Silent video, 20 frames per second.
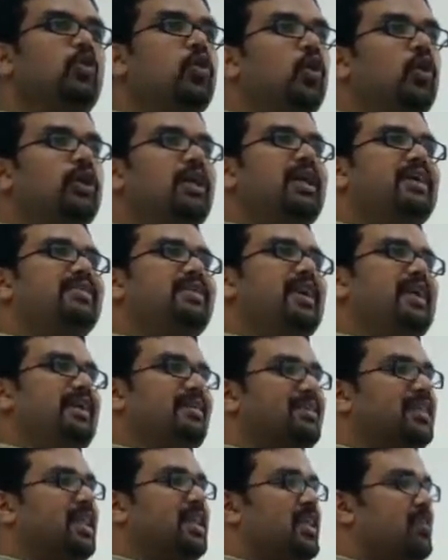good design
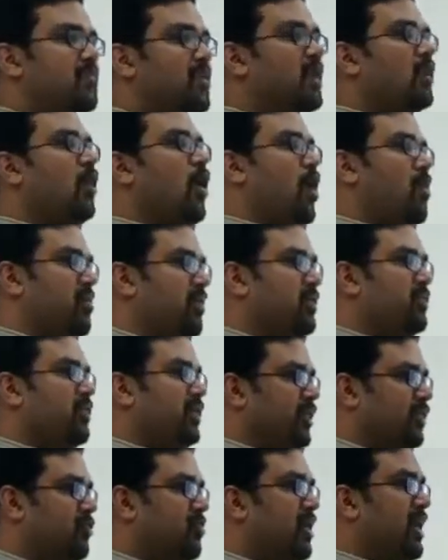is nothing but common
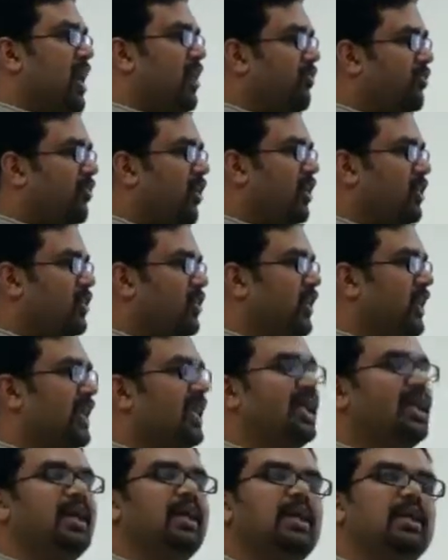sense. But
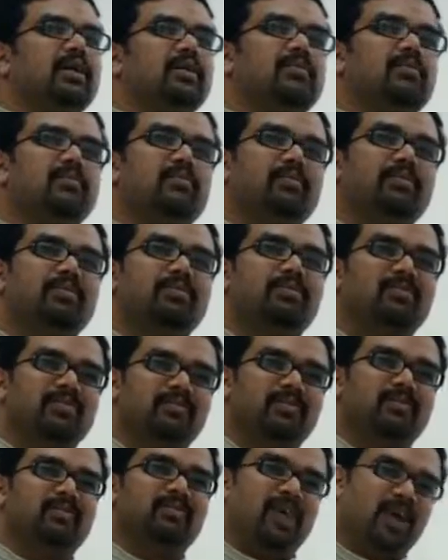unfortunately,
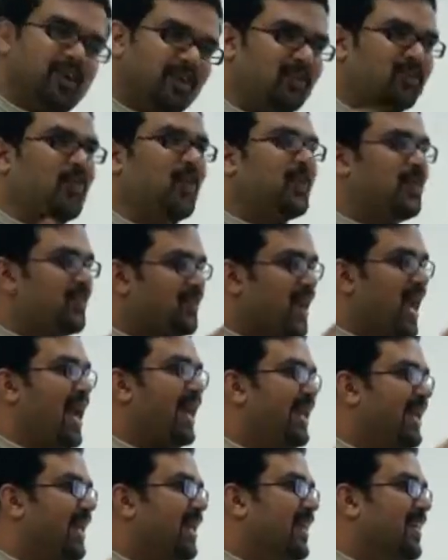that is what is
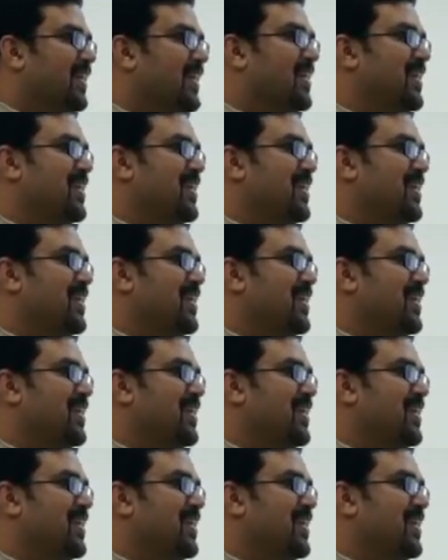lacking.